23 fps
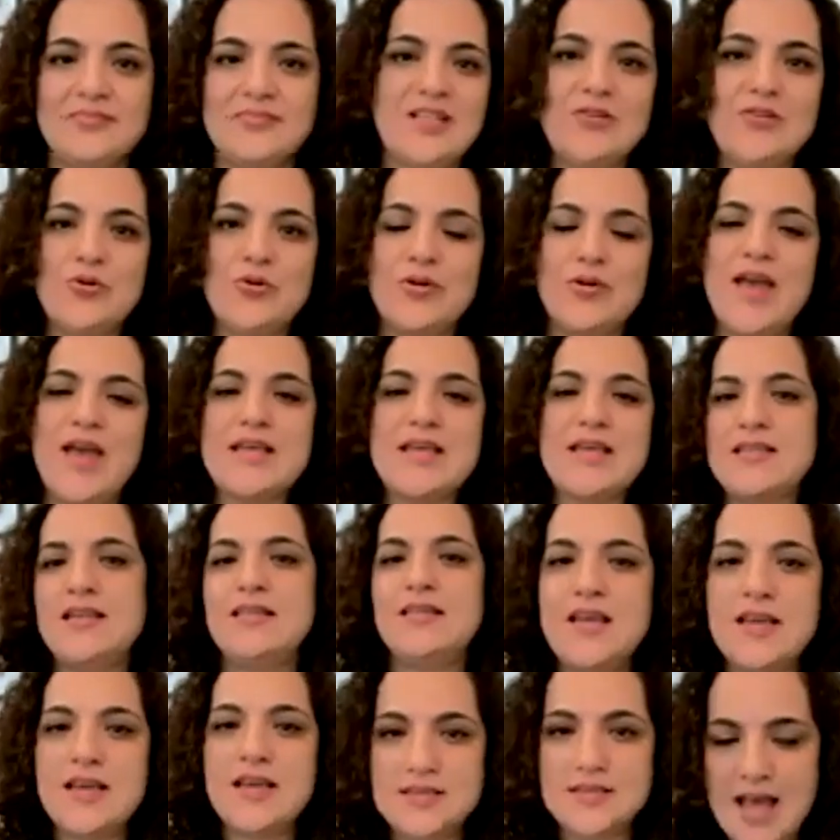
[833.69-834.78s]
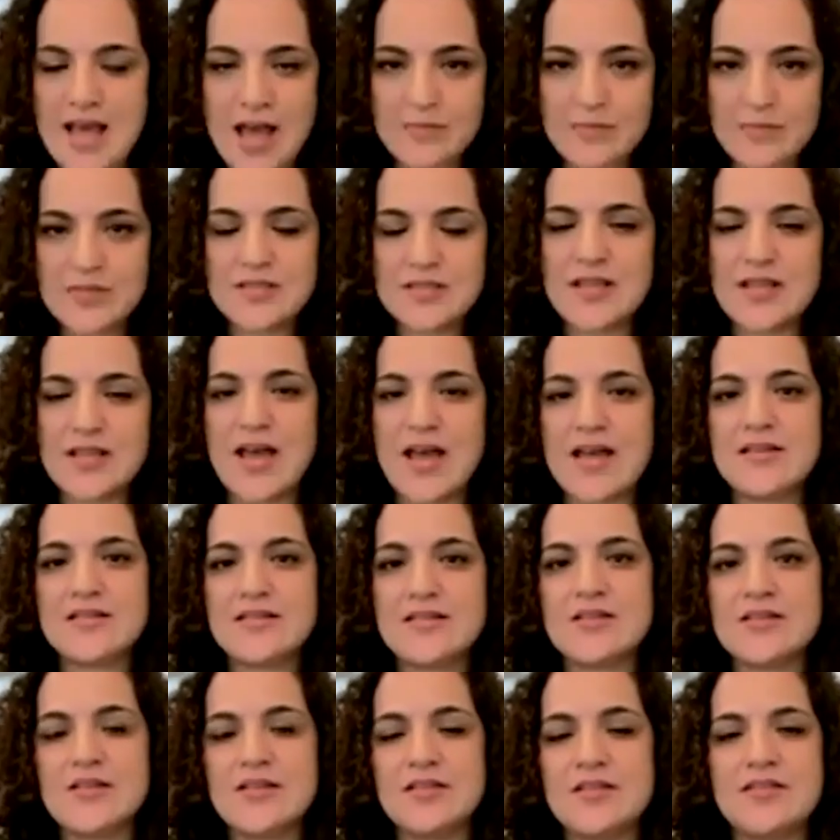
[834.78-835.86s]
acing the exams, and
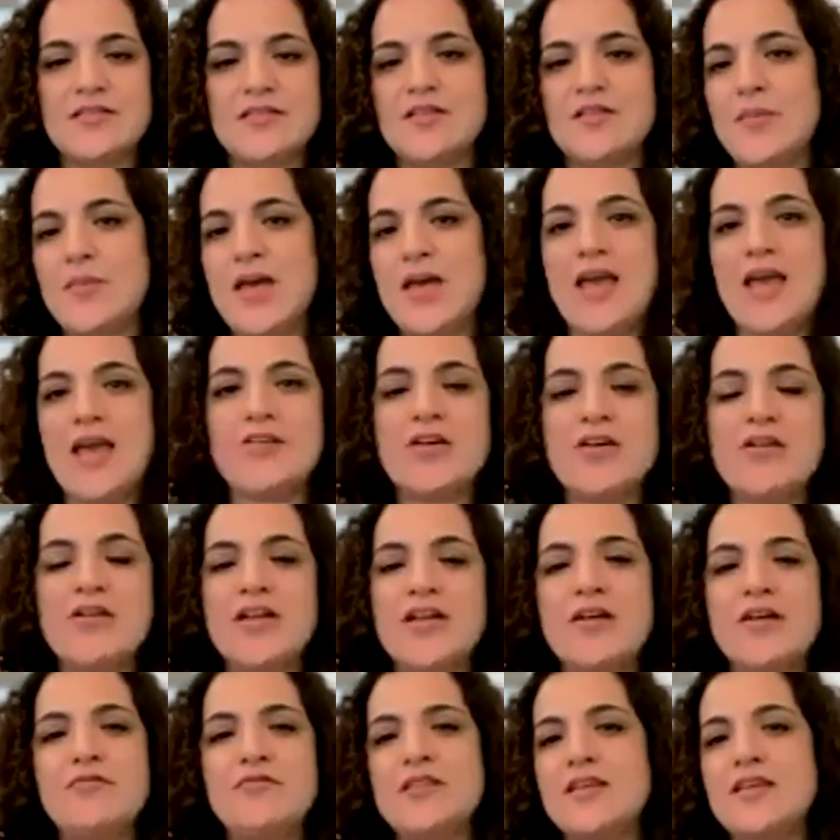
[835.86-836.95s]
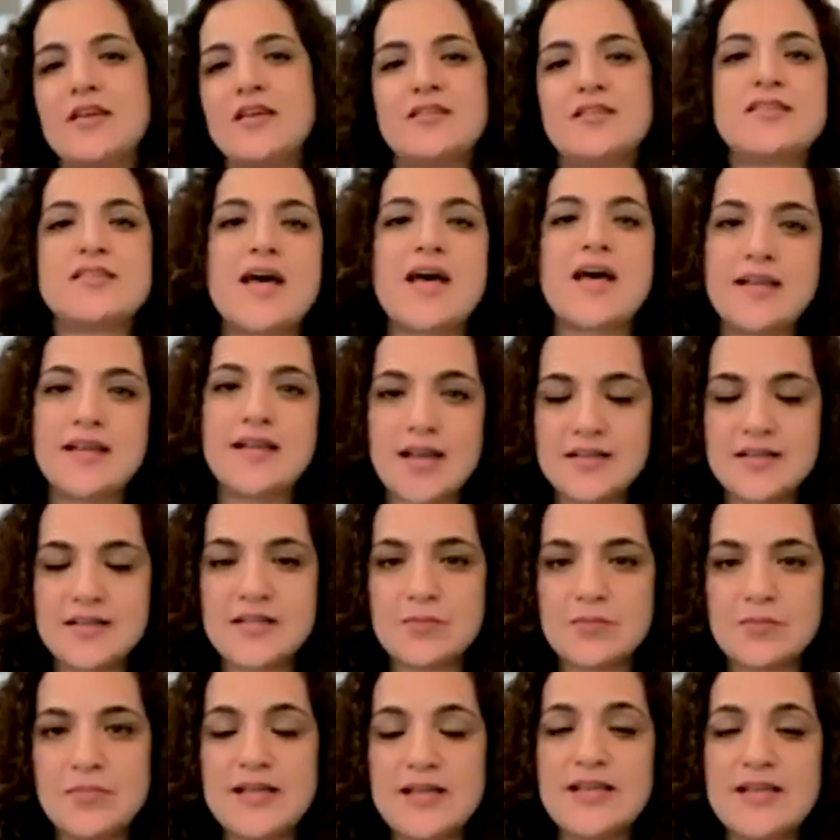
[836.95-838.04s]
the behavior and everything is sidelined
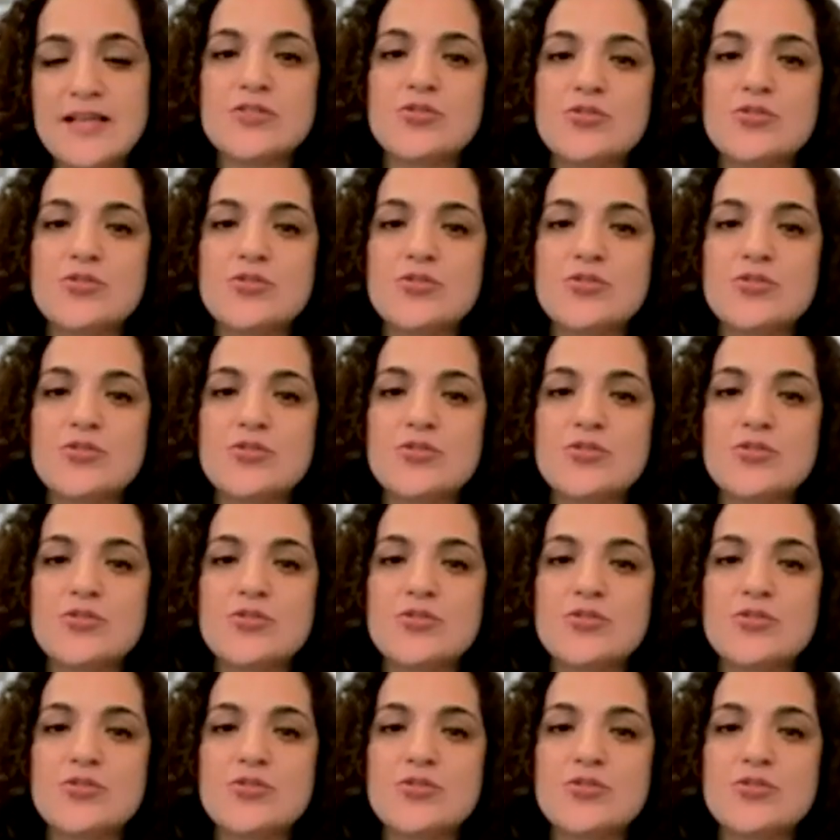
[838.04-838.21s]
completely.